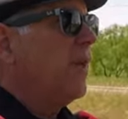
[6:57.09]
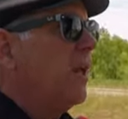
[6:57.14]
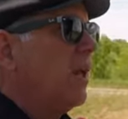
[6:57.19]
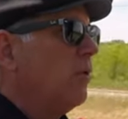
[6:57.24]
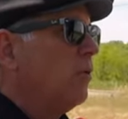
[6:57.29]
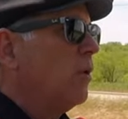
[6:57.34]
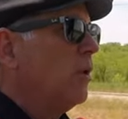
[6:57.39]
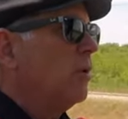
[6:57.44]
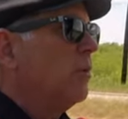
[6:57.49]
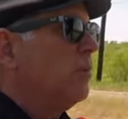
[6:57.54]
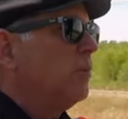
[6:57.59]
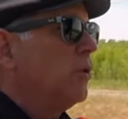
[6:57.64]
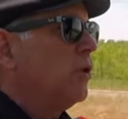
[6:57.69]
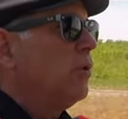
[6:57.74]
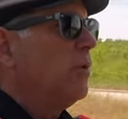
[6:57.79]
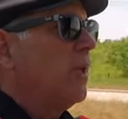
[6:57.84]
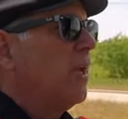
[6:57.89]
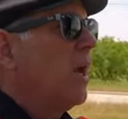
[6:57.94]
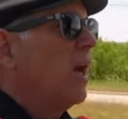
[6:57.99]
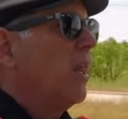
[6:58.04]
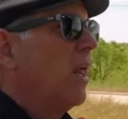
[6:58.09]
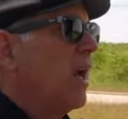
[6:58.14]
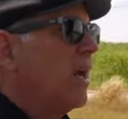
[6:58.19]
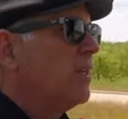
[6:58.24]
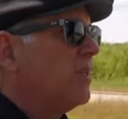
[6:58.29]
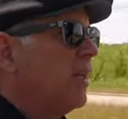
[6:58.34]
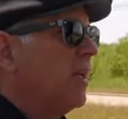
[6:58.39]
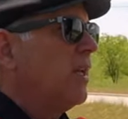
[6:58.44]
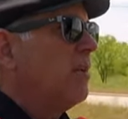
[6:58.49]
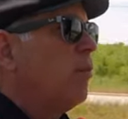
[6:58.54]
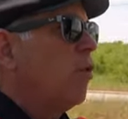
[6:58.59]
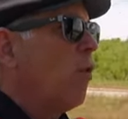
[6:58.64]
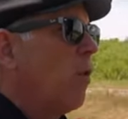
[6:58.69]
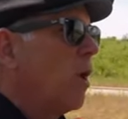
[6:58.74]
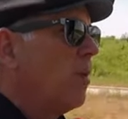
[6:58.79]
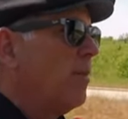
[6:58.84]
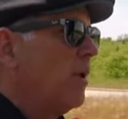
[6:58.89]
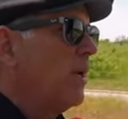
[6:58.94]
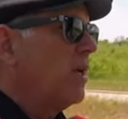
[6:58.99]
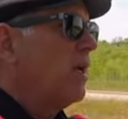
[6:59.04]
They don't do the LS
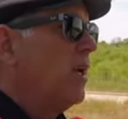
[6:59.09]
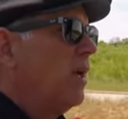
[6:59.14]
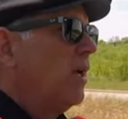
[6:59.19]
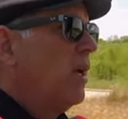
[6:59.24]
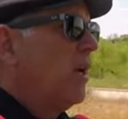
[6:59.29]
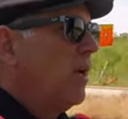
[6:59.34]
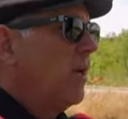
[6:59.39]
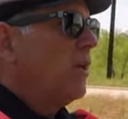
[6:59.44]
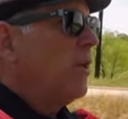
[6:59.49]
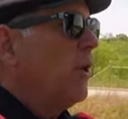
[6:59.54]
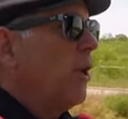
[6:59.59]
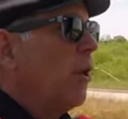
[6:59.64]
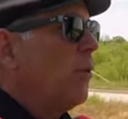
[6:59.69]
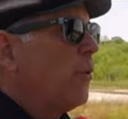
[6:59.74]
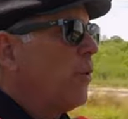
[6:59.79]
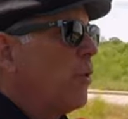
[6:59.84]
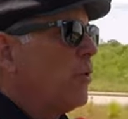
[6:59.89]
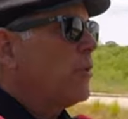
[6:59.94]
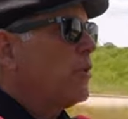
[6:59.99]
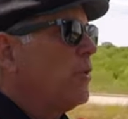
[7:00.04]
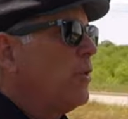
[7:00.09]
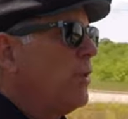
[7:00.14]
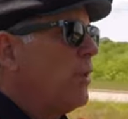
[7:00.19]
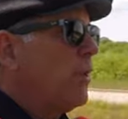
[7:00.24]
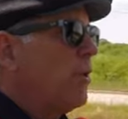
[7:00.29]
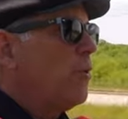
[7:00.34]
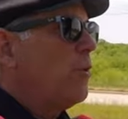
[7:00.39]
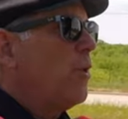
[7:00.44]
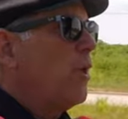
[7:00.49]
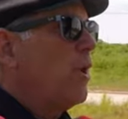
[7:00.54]
anymore, but you know, there's no